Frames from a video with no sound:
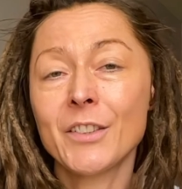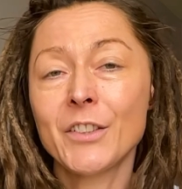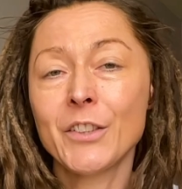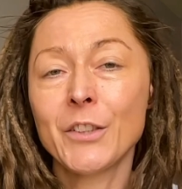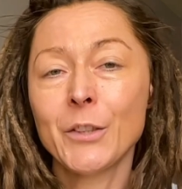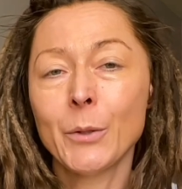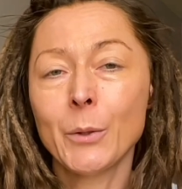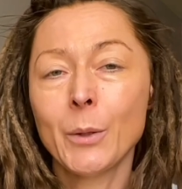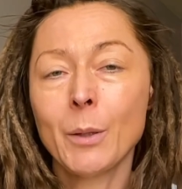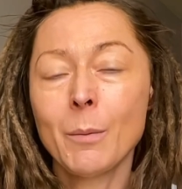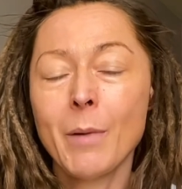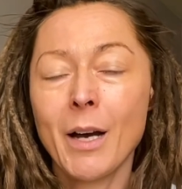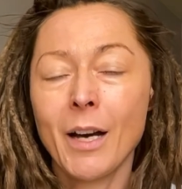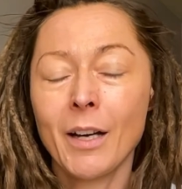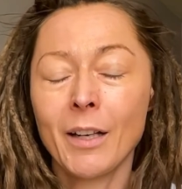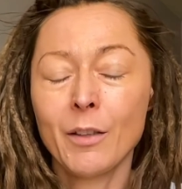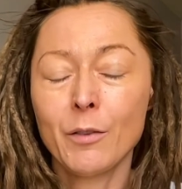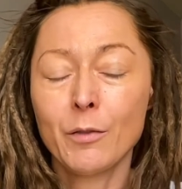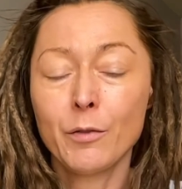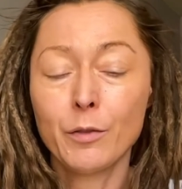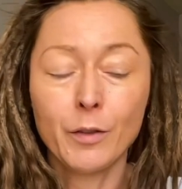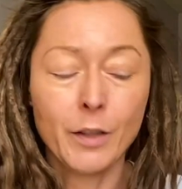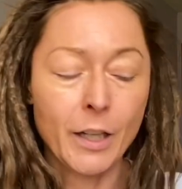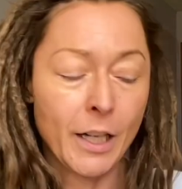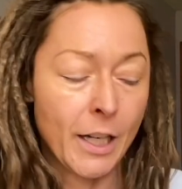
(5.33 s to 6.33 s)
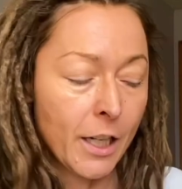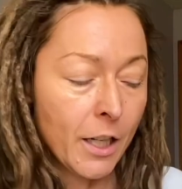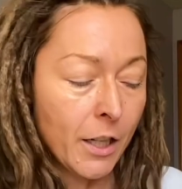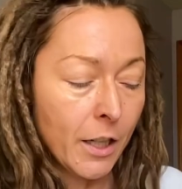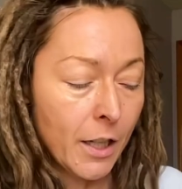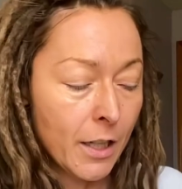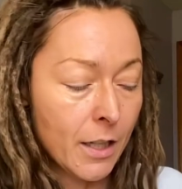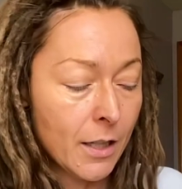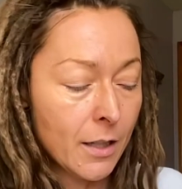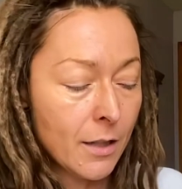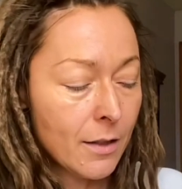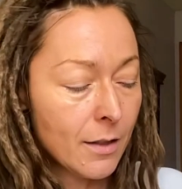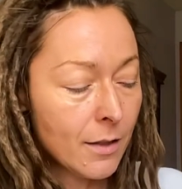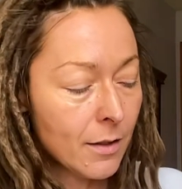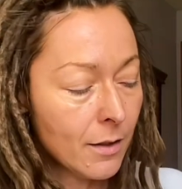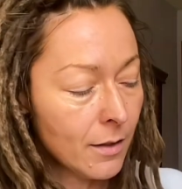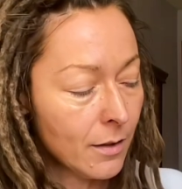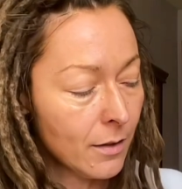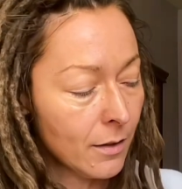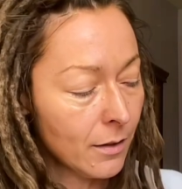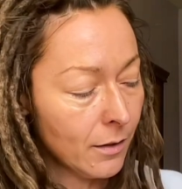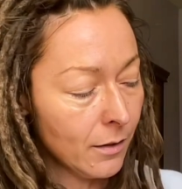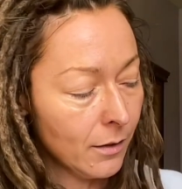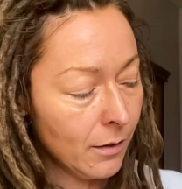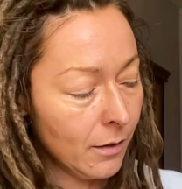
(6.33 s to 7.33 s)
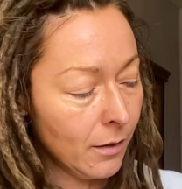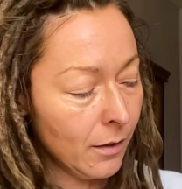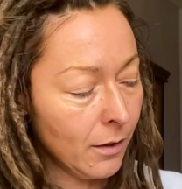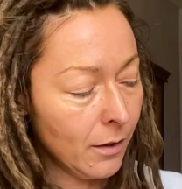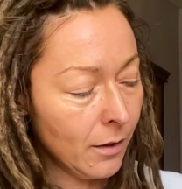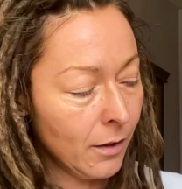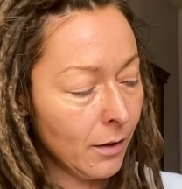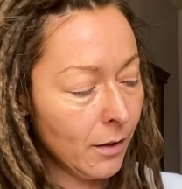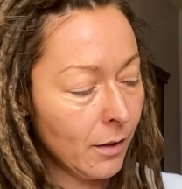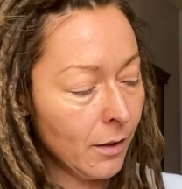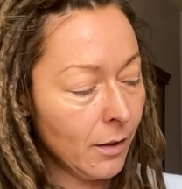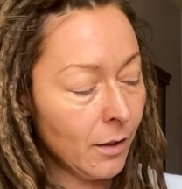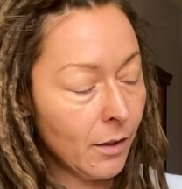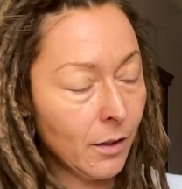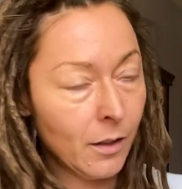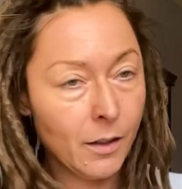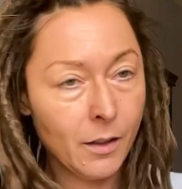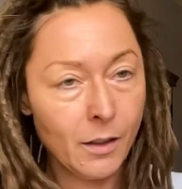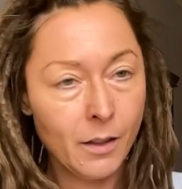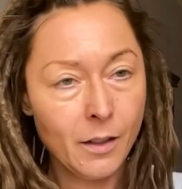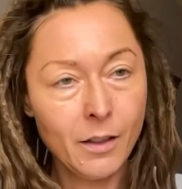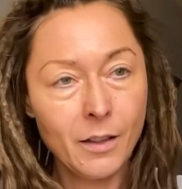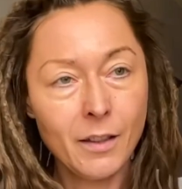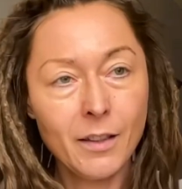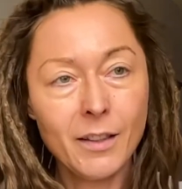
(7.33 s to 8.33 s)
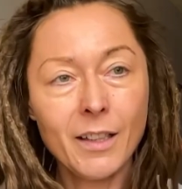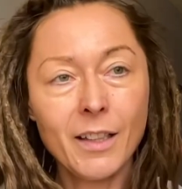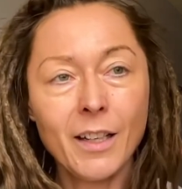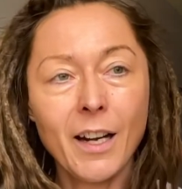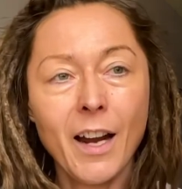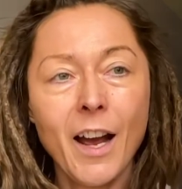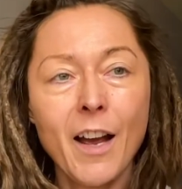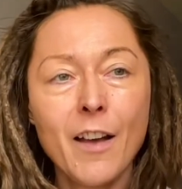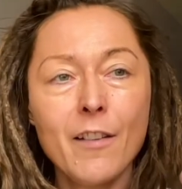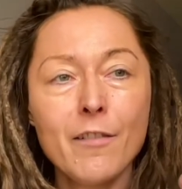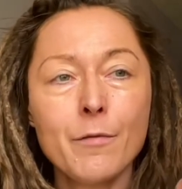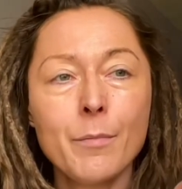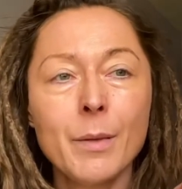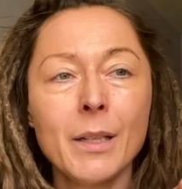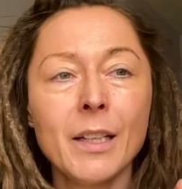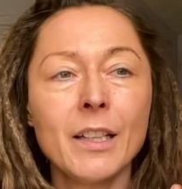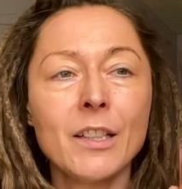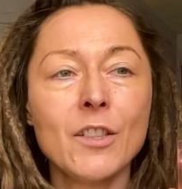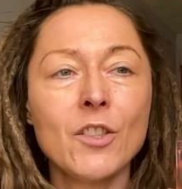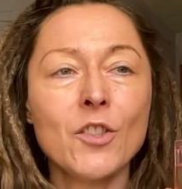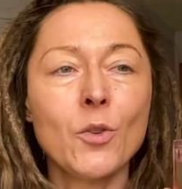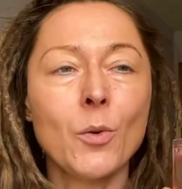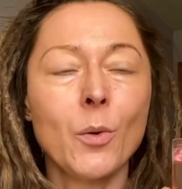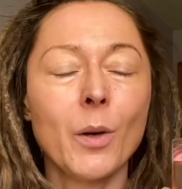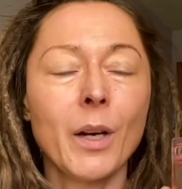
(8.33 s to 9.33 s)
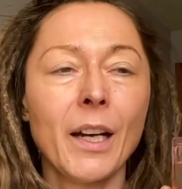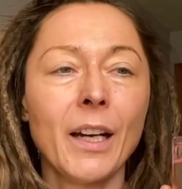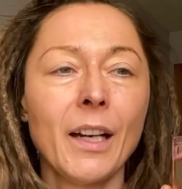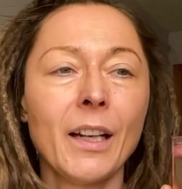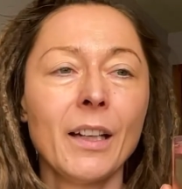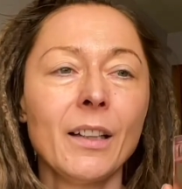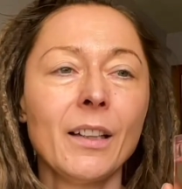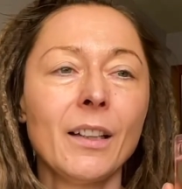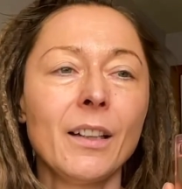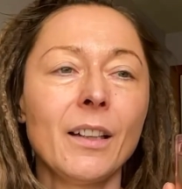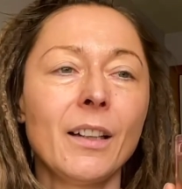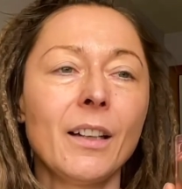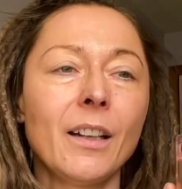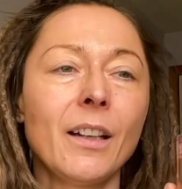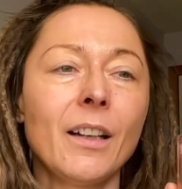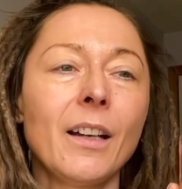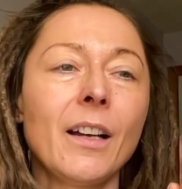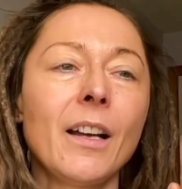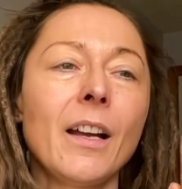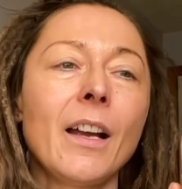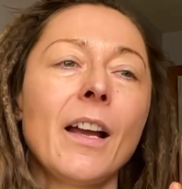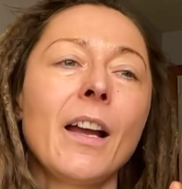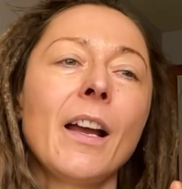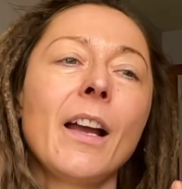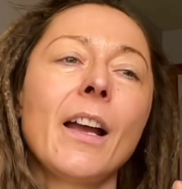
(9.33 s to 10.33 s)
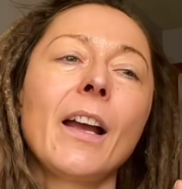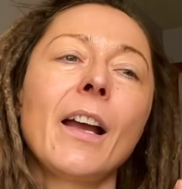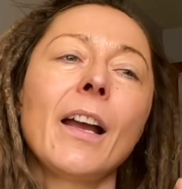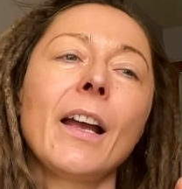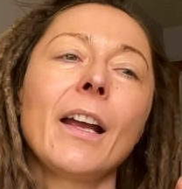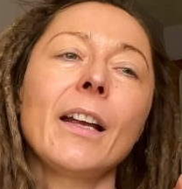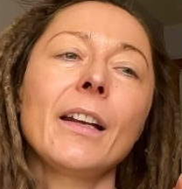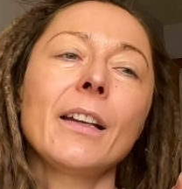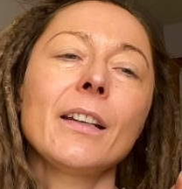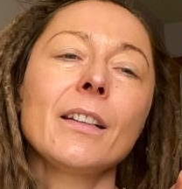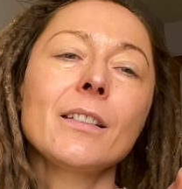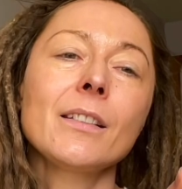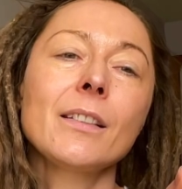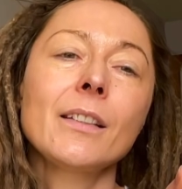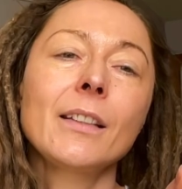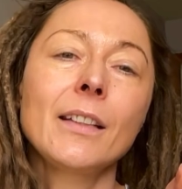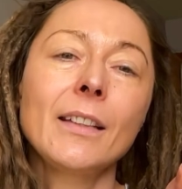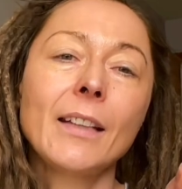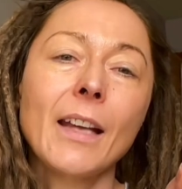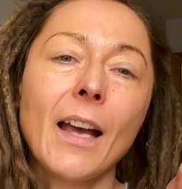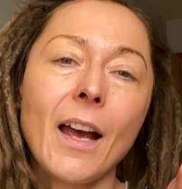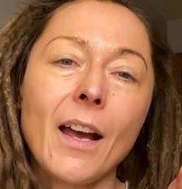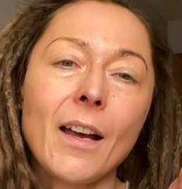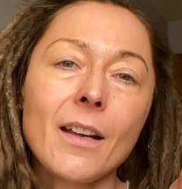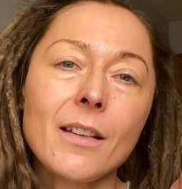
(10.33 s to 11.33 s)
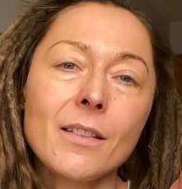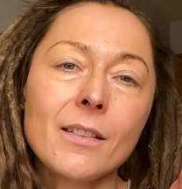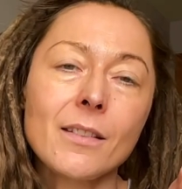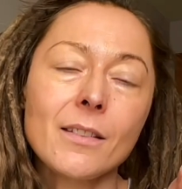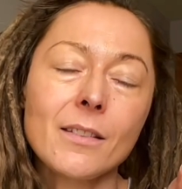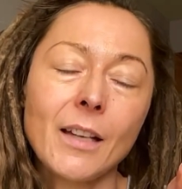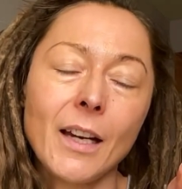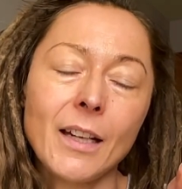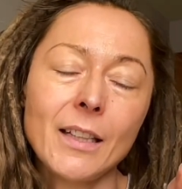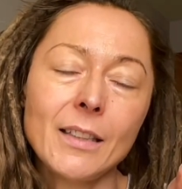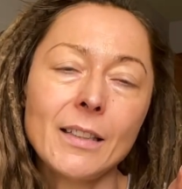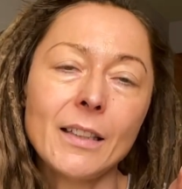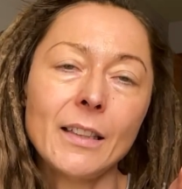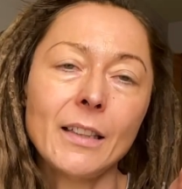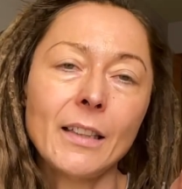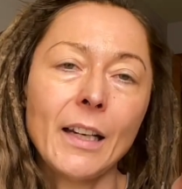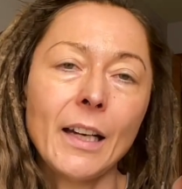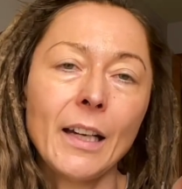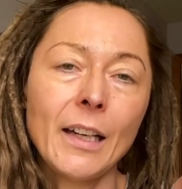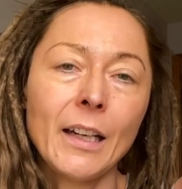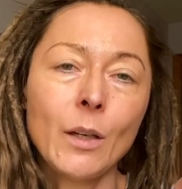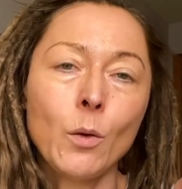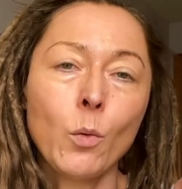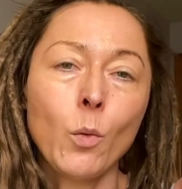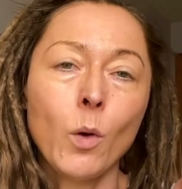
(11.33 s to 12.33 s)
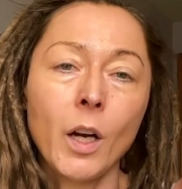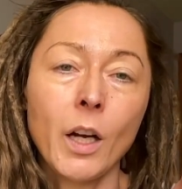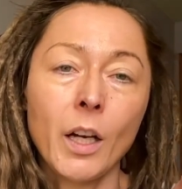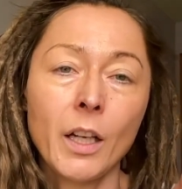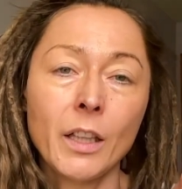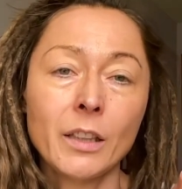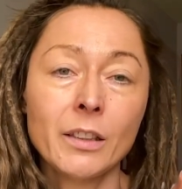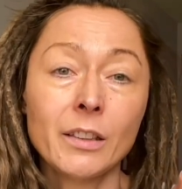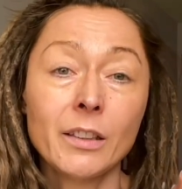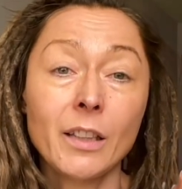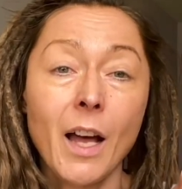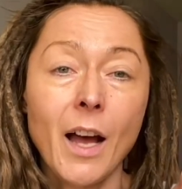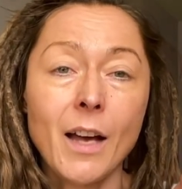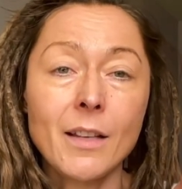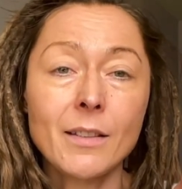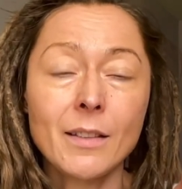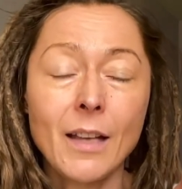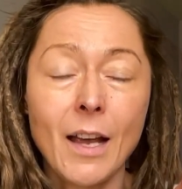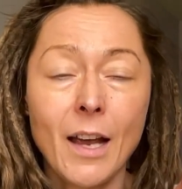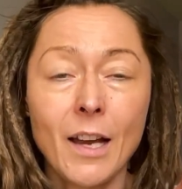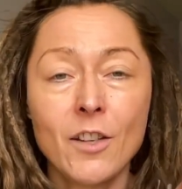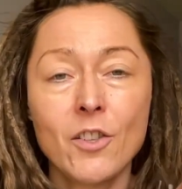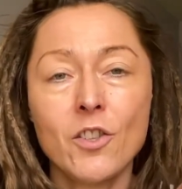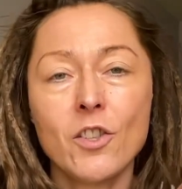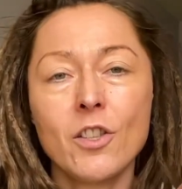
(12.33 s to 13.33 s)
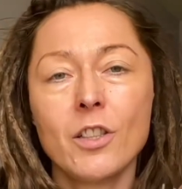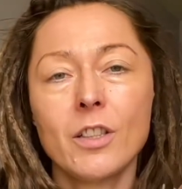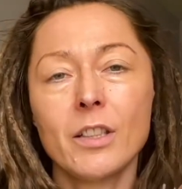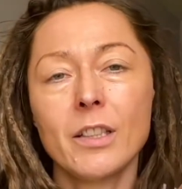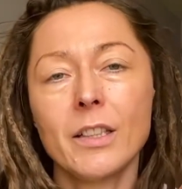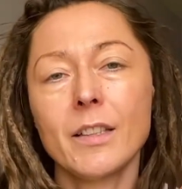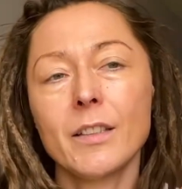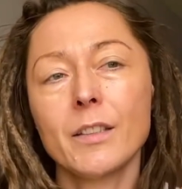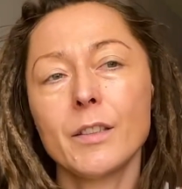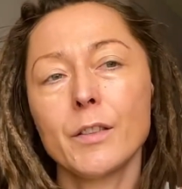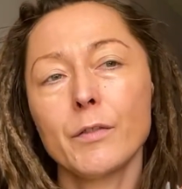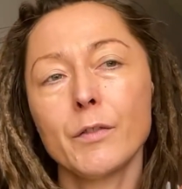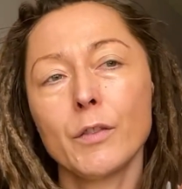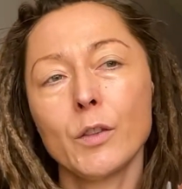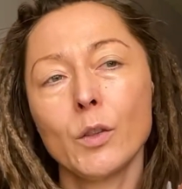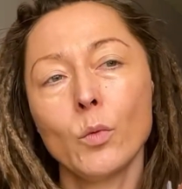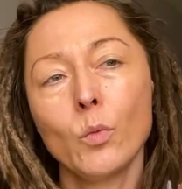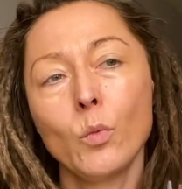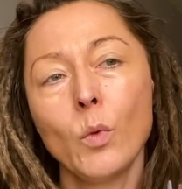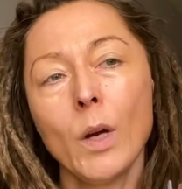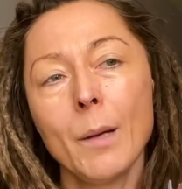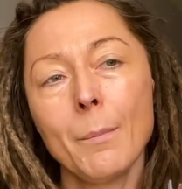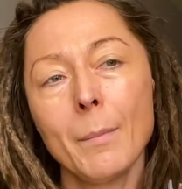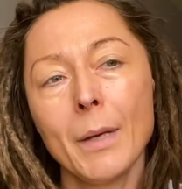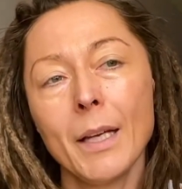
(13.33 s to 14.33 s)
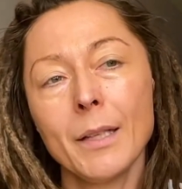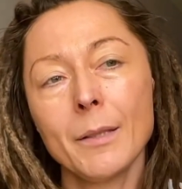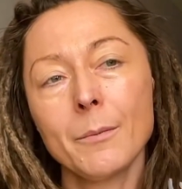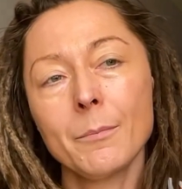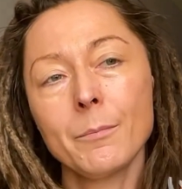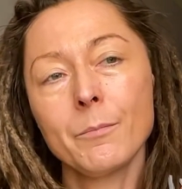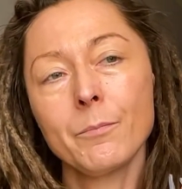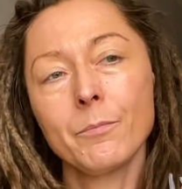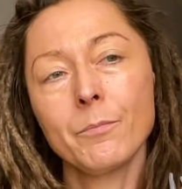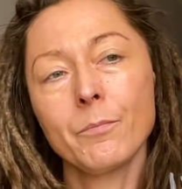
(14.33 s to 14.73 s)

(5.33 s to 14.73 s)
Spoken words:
to you about a fragrance that I've been enjoying. It is Guess 1981 Los Angeles for Women.